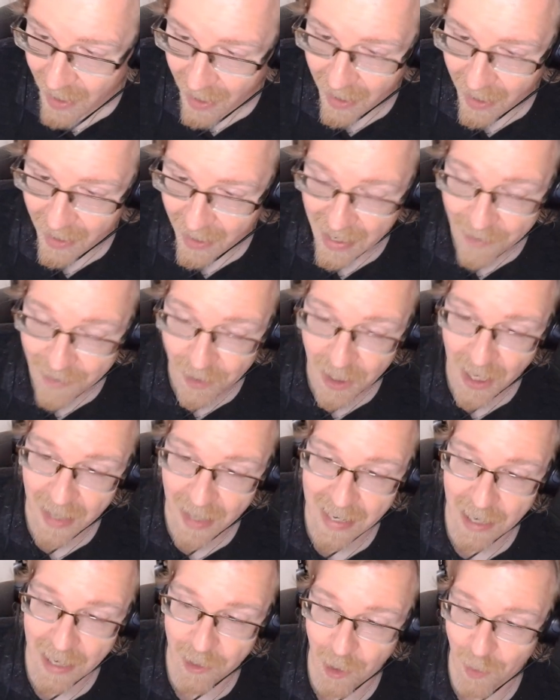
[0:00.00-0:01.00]
Uh, even
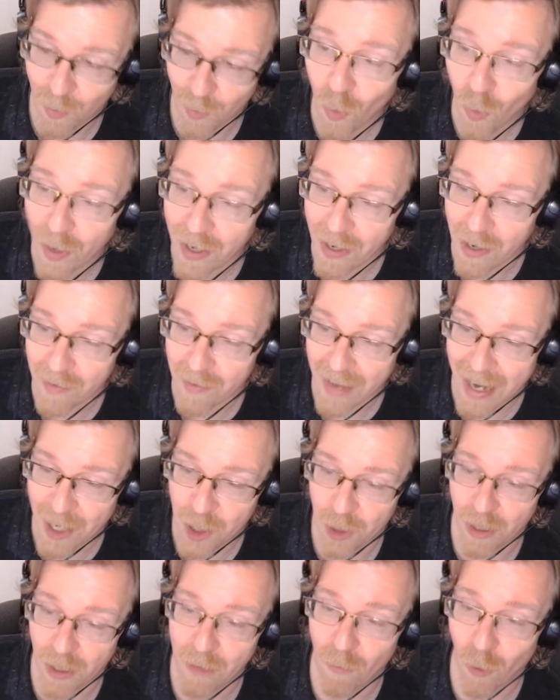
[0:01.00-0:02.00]
got down to the point of
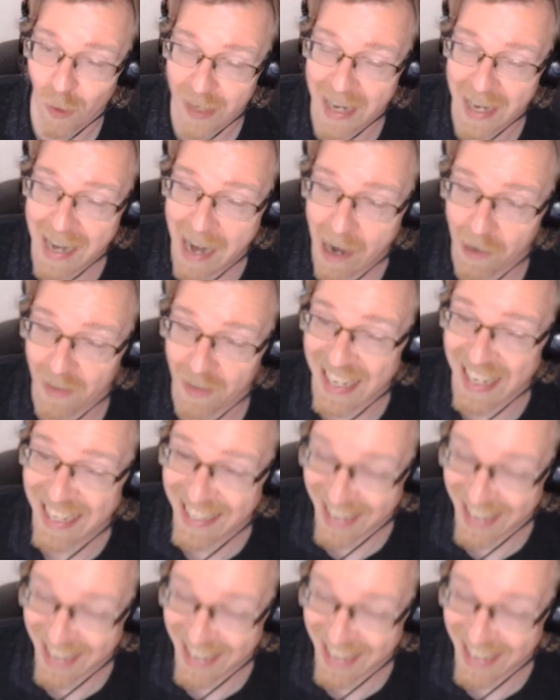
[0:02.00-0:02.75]
actually working out the